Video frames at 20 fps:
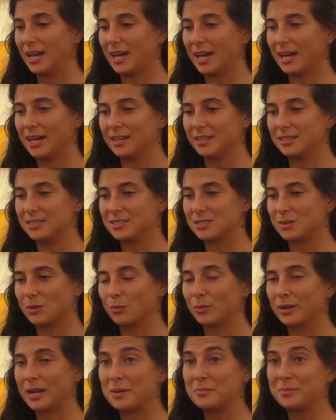And
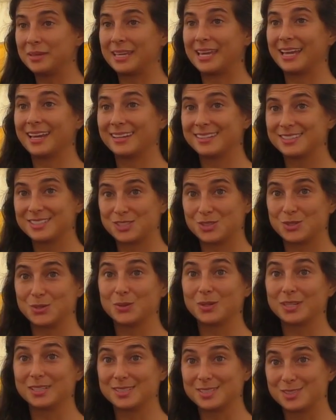when I began
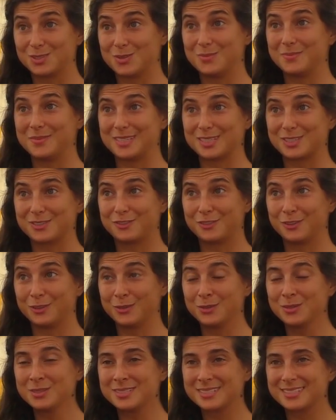to consume these
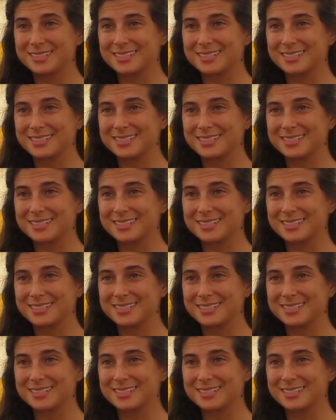foods,